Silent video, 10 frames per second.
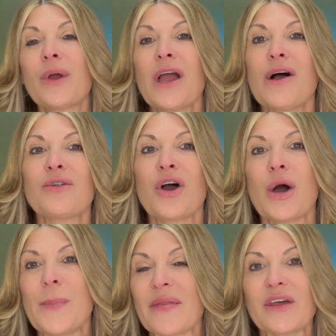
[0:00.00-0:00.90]
We all know
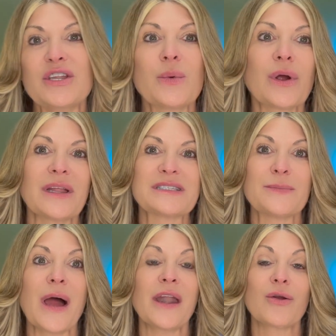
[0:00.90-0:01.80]
about the New Orleans
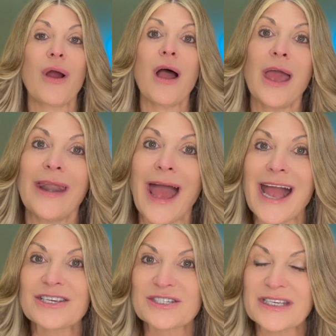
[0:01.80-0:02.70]
Mardi Gras, and
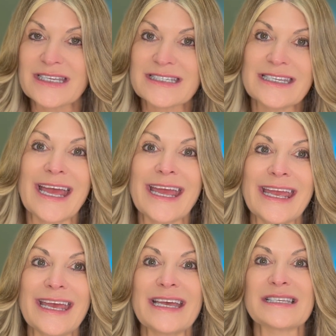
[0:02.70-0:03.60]
actually
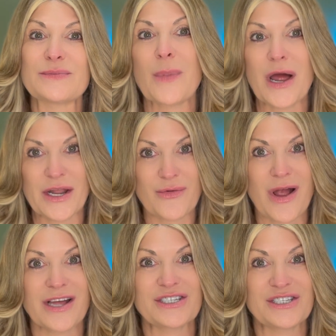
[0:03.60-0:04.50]
today is Mardi
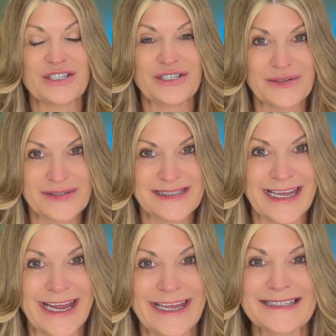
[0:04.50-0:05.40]
Gras
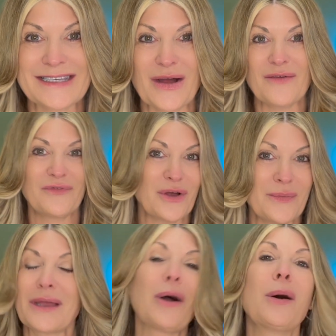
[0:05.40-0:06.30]
Tuesday, so I'm
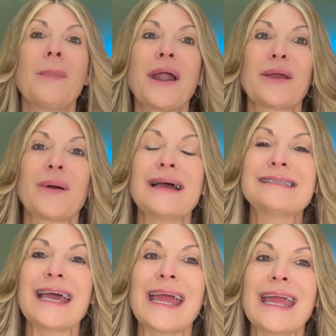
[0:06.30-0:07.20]
filming on Mardi Gras
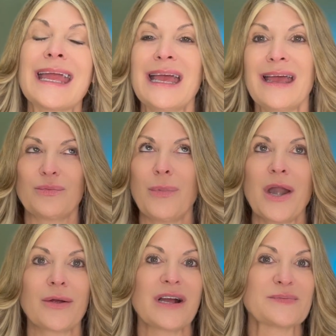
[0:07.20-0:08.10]
Day.
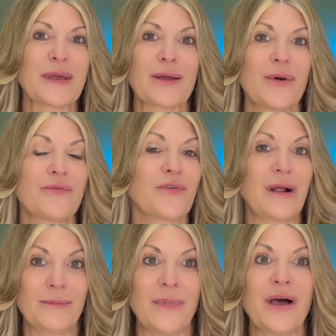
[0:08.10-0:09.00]
Mardi Gras has been going for
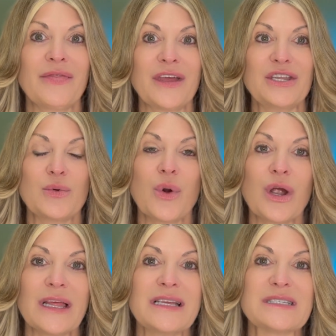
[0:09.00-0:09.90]
a month in New
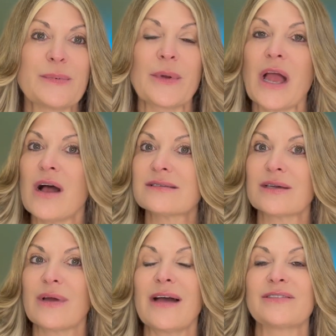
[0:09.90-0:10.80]
Orleans, but we
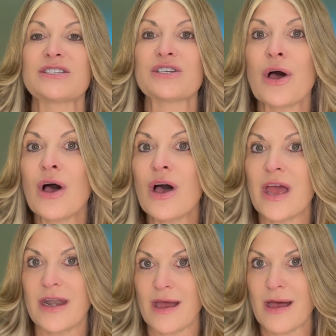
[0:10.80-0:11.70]
also have a
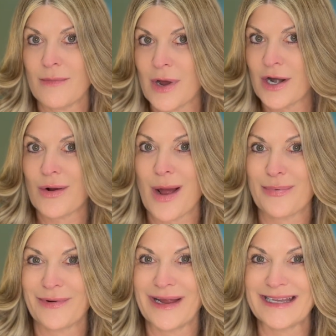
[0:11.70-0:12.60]
ton of Mardi Gras
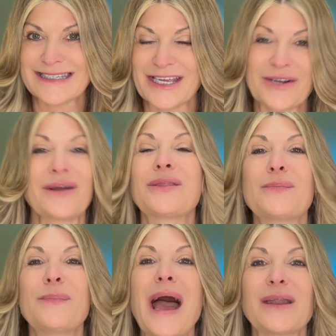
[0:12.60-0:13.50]
parades here in
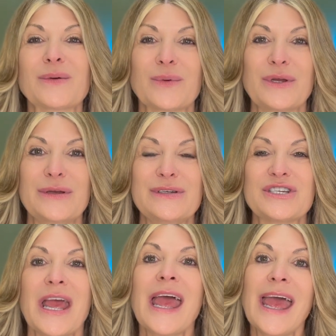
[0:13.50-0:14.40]
the Baton Rouge
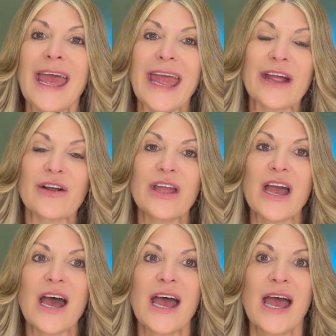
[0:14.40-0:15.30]

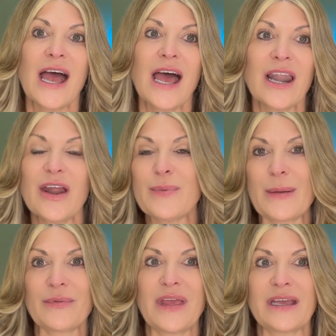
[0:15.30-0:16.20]
area. A lot of
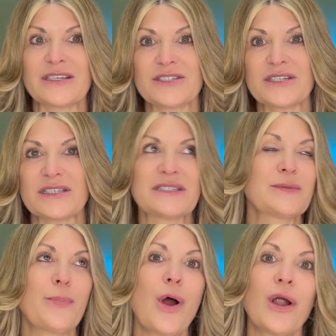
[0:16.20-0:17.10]
people think it's just
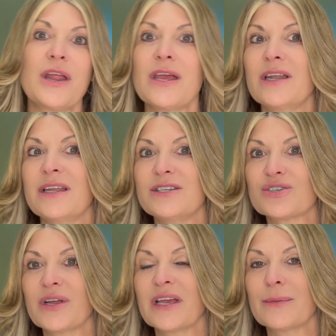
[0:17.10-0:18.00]
partying and
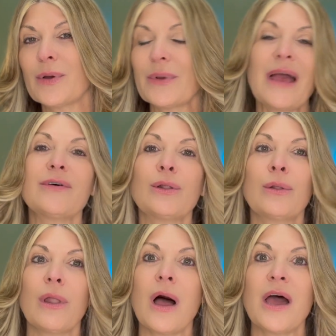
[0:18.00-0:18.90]
drinking, but we have a
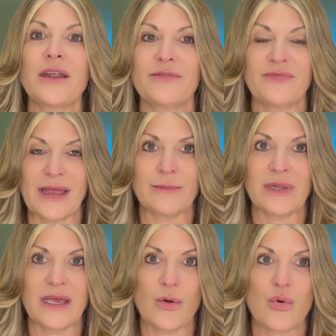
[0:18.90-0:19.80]
lot of
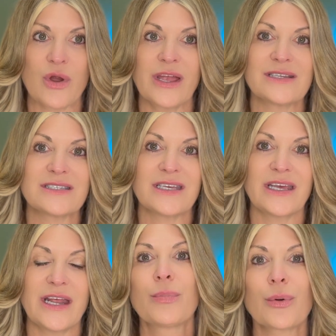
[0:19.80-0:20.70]

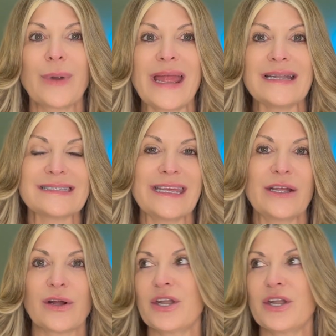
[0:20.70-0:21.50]
family-oriented parades here.